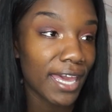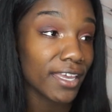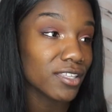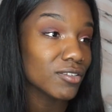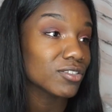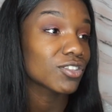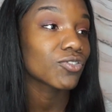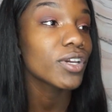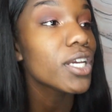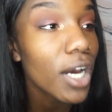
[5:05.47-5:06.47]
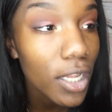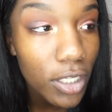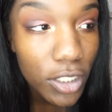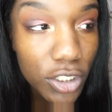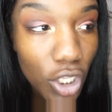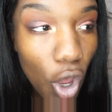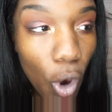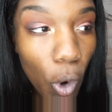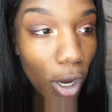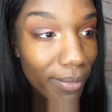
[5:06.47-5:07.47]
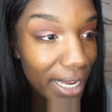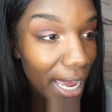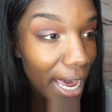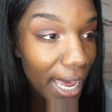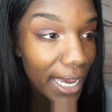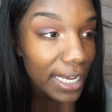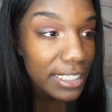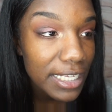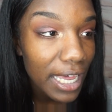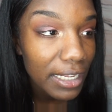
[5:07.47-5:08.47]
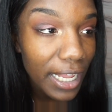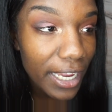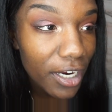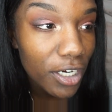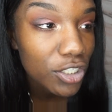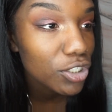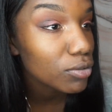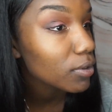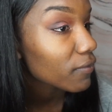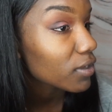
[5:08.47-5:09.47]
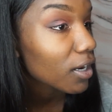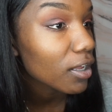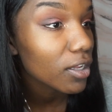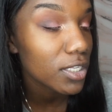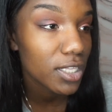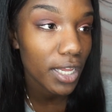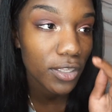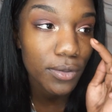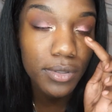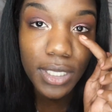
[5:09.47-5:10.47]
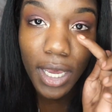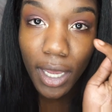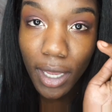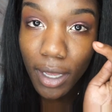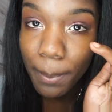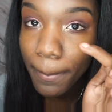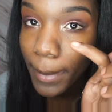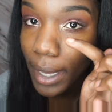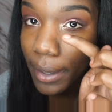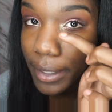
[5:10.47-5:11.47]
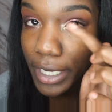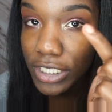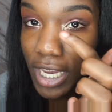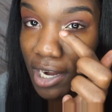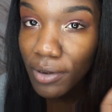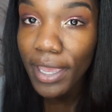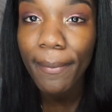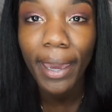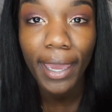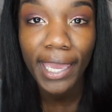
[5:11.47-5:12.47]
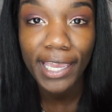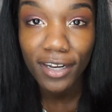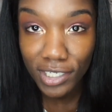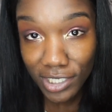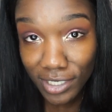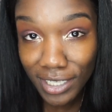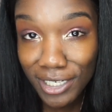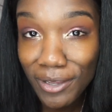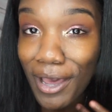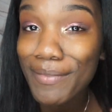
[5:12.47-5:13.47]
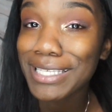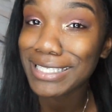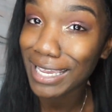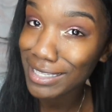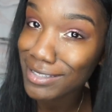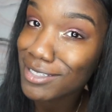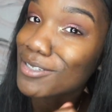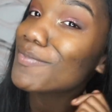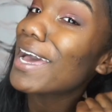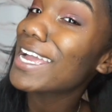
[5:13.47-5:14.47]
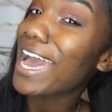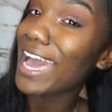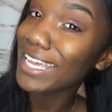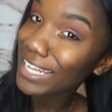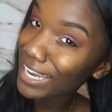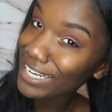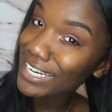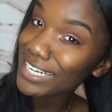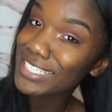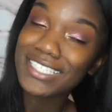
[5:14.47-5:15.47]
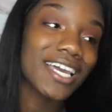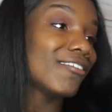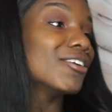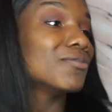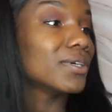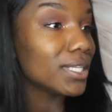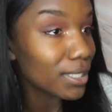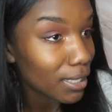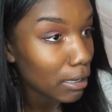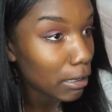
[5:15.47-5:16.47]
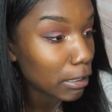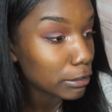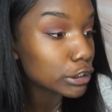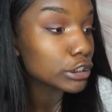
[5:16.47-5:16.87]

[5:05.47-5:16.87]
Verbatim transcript: I used three colors on my eyes. I layered two of the colors and I used a uh, a shadow and my inner tear duct. No, I'm excited to do my eyeliner to see how it really looks.